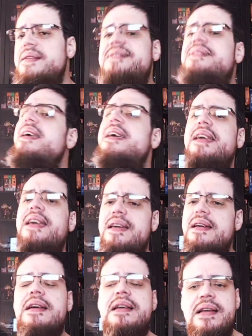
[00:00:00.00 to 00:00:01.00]

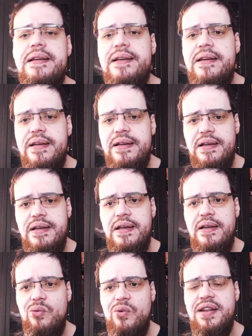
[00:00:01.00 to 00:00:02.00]
digging
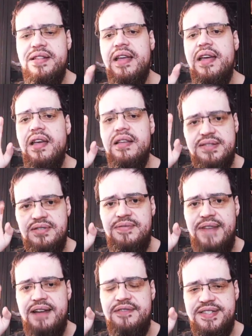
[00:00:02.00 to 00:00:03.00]
where the
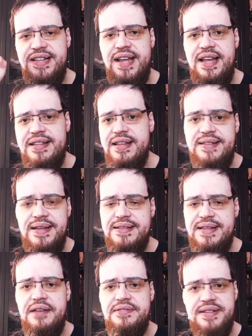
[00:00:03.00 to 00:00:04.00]
survivors landed
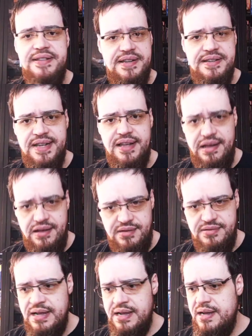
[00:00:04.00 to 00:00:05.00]
10,000 years
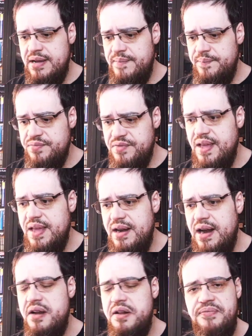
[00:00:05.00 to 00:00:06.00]
ago, digging
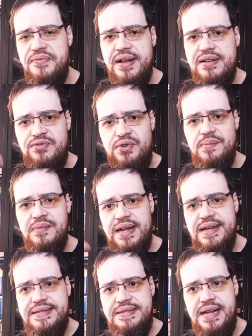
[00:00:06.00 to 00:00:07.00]
artifacts from
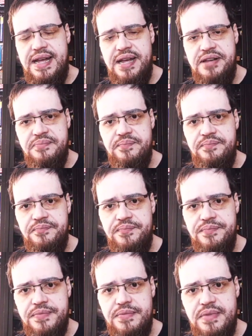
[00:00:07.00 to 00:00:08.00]
that time.
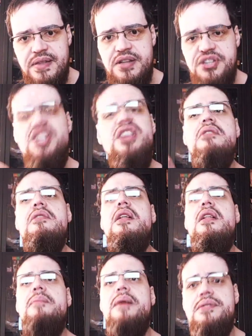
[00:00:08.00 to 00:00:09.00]
And she knew
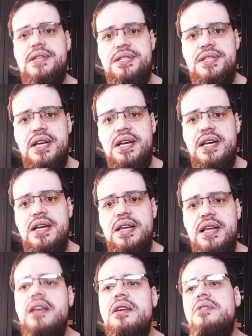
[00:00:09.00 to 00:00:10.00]
all about it,
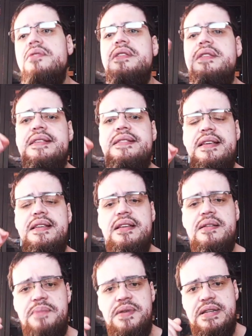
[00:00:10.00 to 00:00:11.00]
including this
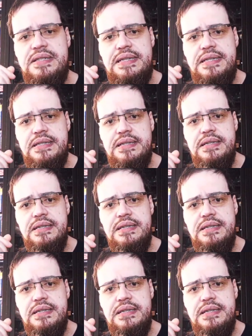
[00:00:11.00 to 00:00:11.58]
Indian person.